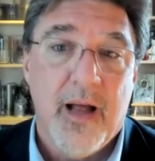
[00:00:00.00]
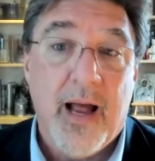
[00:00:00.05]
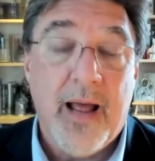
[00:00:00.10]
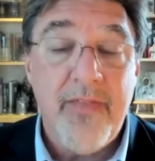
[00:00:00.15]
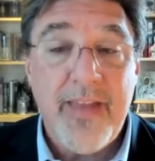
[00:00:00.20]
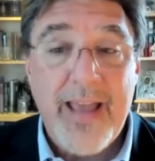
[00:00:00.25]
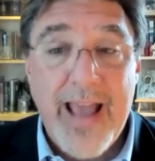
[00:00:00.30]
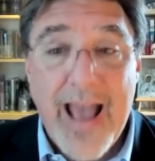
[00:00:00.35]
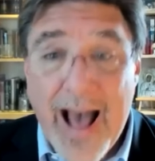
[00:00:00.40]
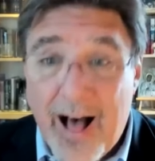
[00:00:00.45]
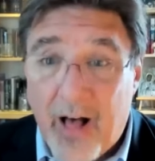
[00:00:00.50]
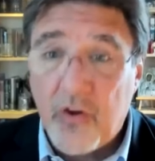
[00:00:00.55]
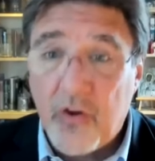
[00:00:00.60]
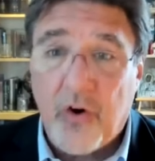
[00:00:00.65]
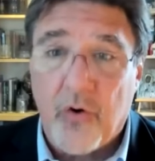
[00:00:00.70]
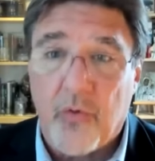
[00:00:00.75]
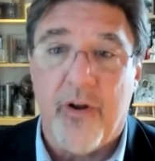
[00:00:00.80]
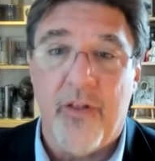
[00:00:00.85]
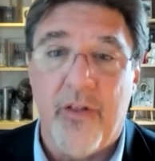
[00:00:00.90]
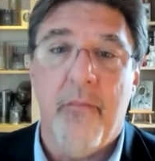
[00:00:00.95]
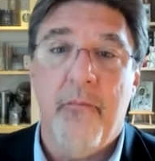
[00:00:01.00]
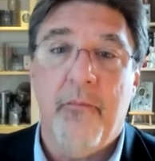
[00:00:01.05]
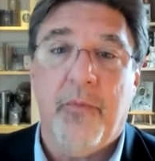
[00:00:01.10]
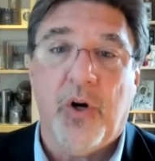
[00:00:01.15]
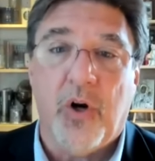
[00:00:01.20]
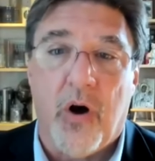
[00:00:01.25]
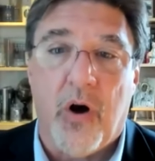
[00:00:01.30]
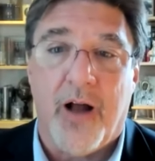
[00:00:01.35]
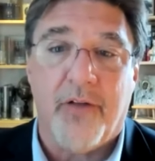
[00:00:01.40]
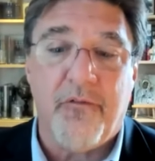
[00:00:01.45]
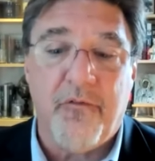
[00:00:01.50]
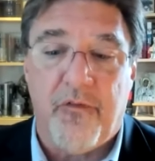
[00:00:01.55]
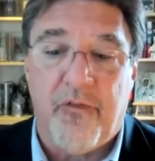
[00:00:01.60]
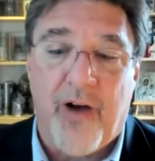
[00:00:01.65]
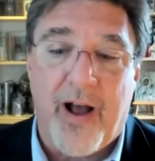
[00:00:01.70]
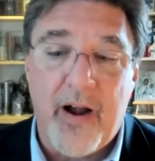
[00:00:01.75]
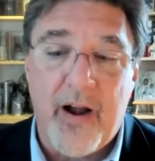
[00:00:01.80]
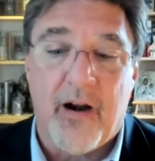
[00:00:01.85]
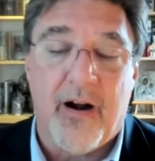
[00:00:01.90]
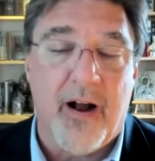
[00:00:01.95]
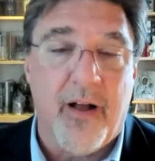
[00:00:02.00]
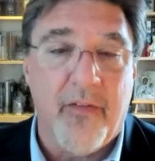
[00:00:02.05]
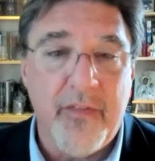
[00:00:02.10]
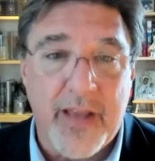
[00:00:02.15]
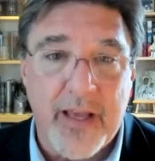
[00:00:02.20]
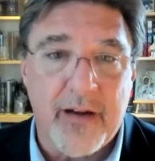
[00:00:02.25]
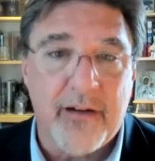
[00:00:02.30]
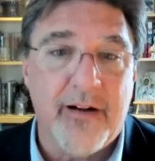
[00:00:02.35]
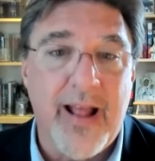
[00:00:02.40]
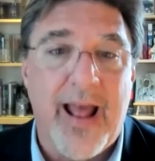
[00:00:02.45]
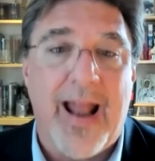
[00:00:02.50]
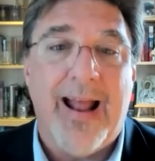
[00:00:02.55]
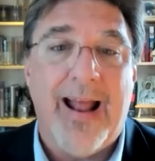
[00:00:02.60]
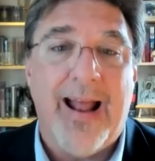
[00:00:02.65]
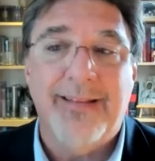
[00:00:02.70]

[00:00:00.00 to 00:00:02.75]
And the algorithm caught fire on the internet.